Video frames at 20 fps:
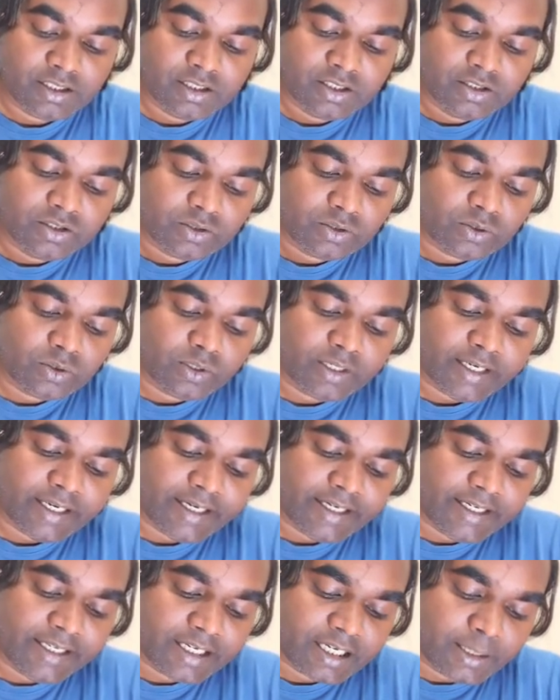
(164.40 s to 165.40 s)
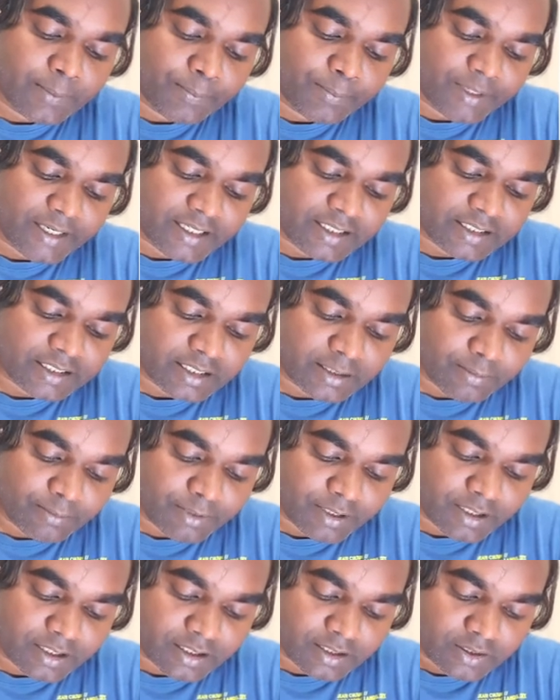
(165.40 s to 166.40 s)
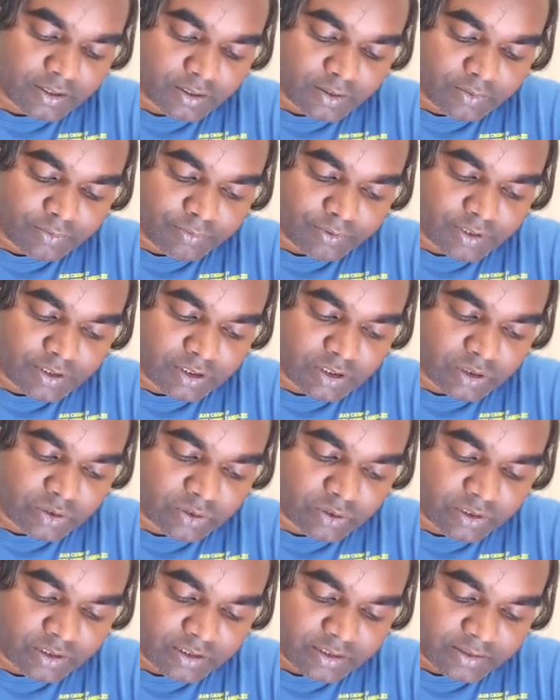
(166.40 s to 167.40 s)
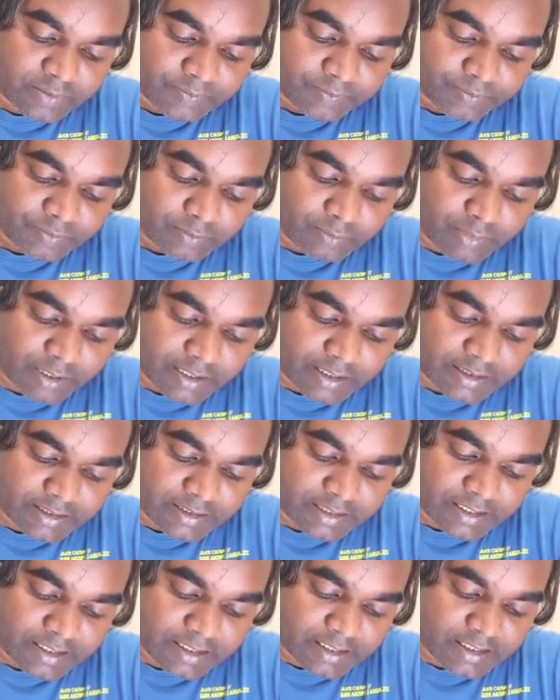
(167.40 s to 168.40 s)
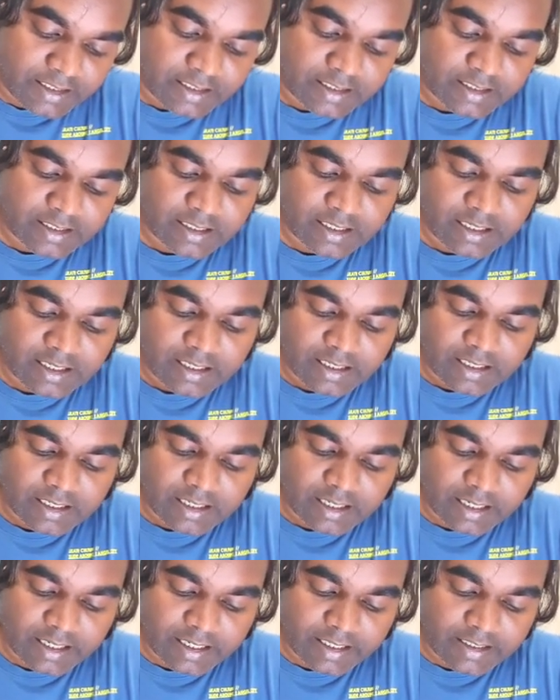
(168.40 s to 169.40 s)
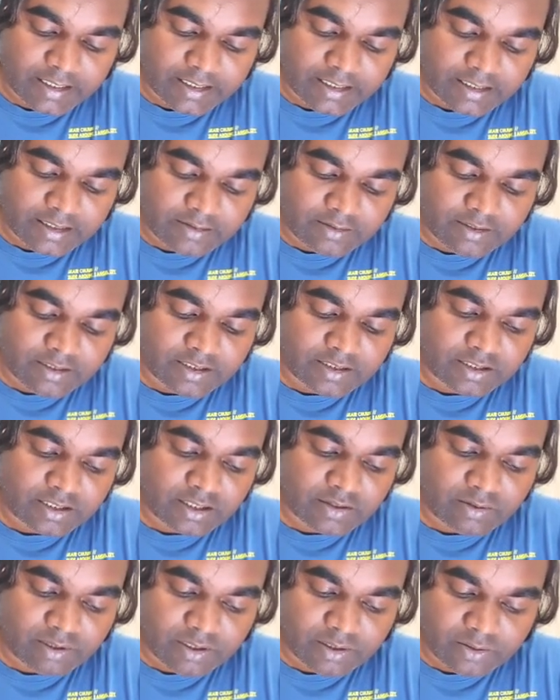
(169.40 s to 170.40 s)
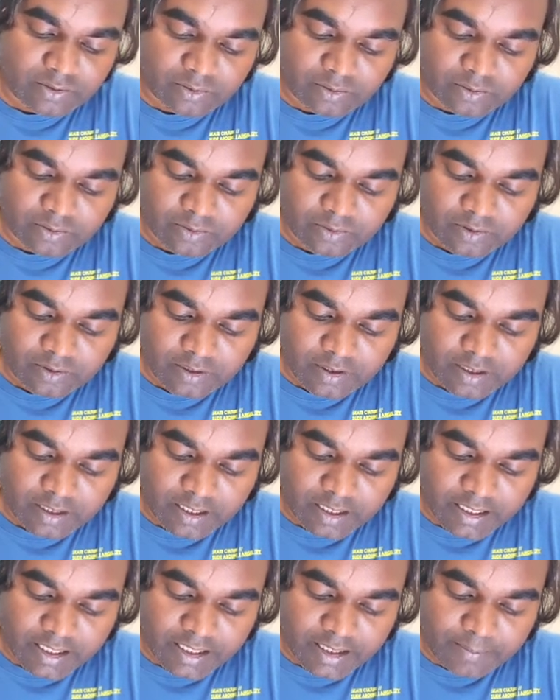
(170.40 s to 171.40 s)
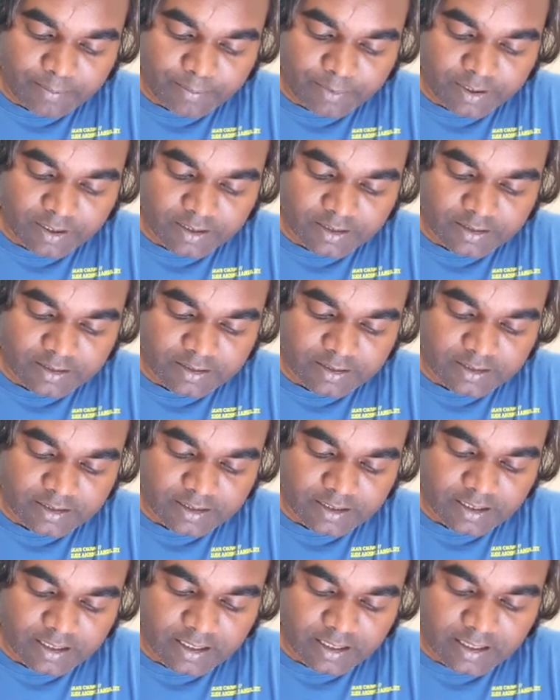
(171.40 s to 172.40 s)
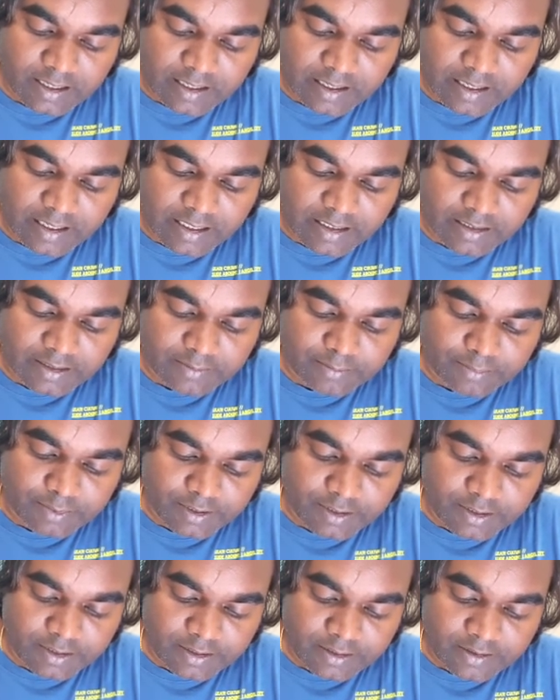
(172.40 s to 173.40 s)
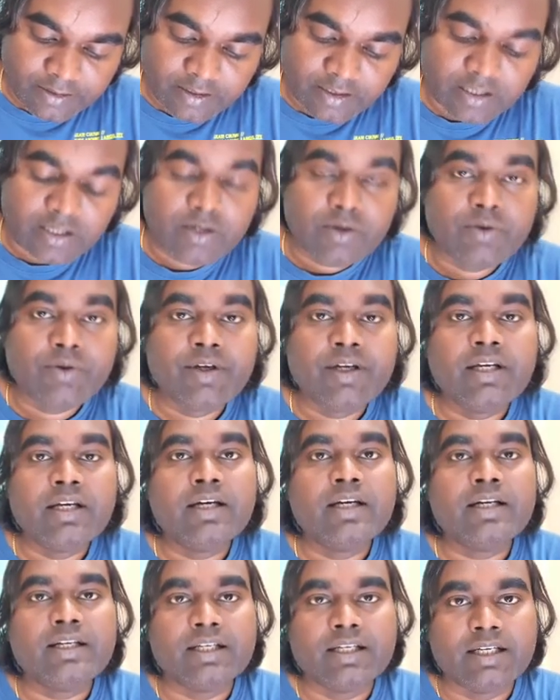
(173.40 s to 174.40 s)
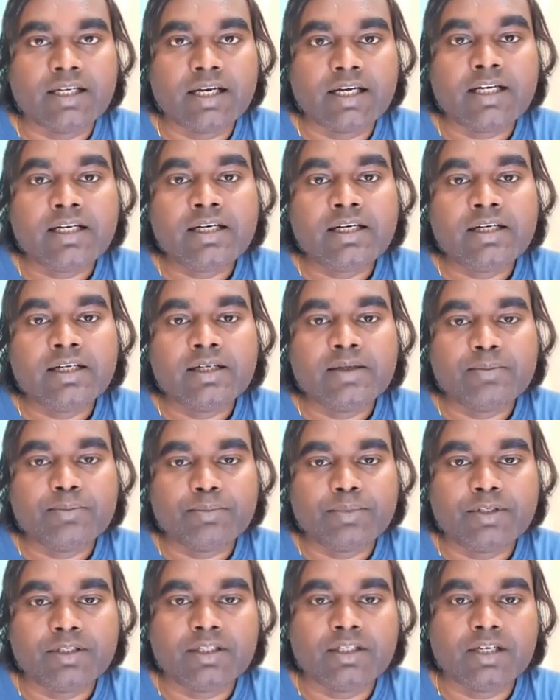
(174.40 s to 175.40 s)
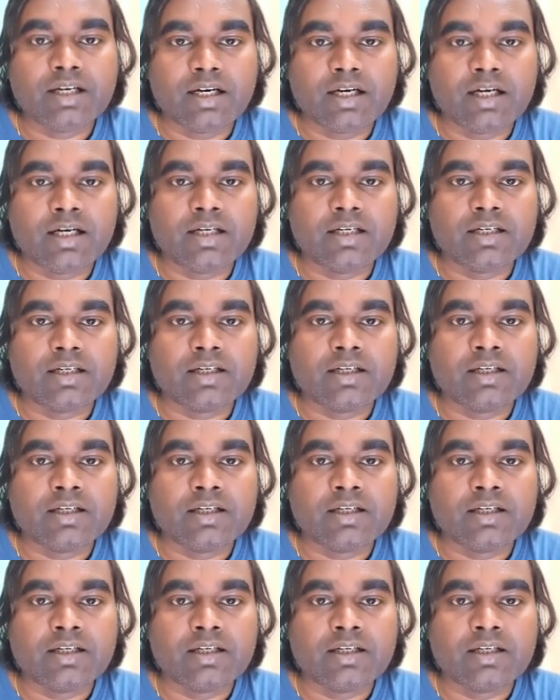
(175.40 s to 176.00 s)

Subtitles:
So any complex number we denote by z, and it is equal to a plus ib, where a and b are